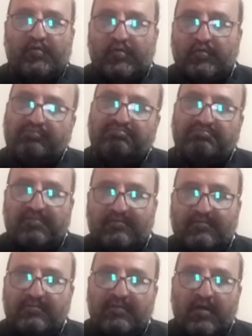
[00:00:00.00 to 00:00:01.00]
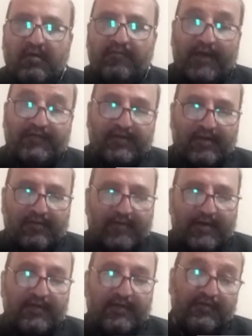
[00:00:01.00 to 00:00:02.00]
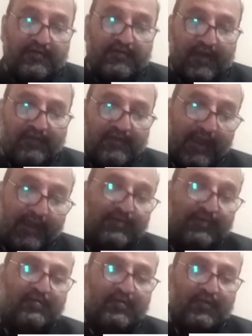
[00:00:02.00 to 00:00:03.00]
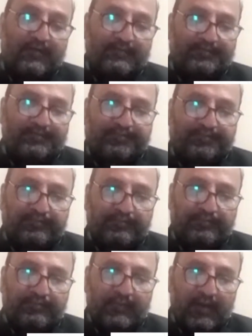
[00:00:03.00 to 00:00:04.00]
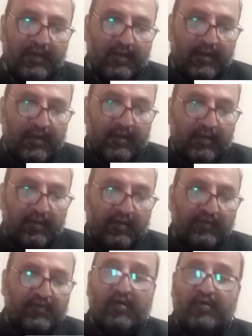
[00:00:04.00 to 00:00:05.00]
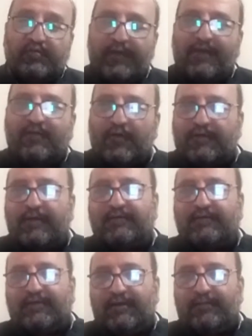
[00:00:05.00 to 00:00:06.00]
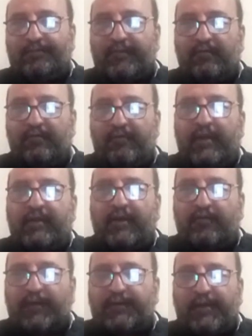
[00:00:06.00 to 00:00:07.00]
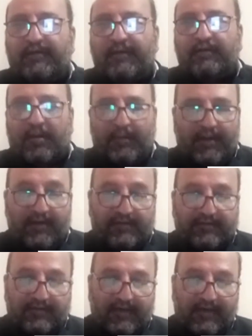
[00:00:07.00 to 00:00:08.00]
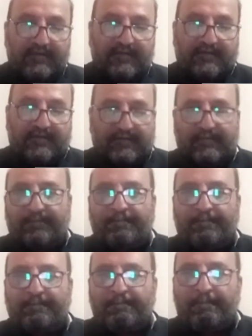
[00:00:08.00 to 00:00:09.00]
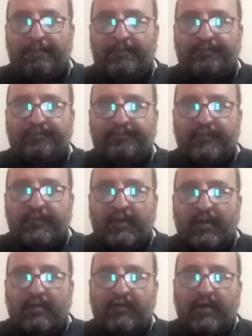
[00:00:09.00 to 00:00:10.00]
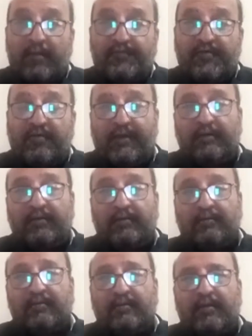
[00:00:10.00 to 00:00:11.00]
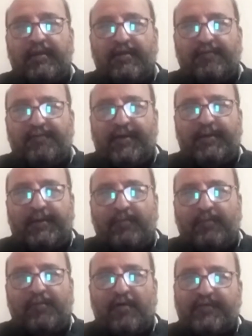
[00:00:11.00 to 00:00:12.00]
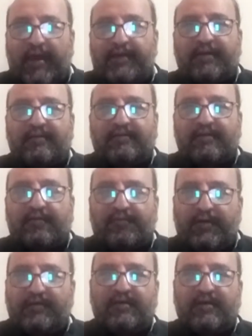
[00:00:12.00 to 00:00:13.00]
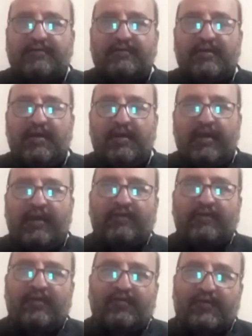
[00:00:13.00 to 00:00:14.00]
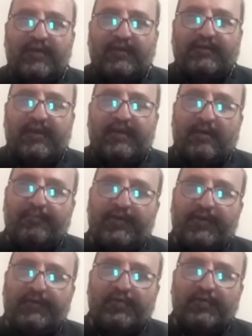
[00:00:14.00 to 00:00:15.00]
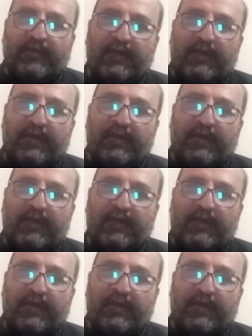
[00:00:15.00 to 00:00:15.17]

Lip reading: society. Technology has encroached every part of human life. We have reached a situation that we can't work, we can't succeed, we can't move without the support of technology. So that is how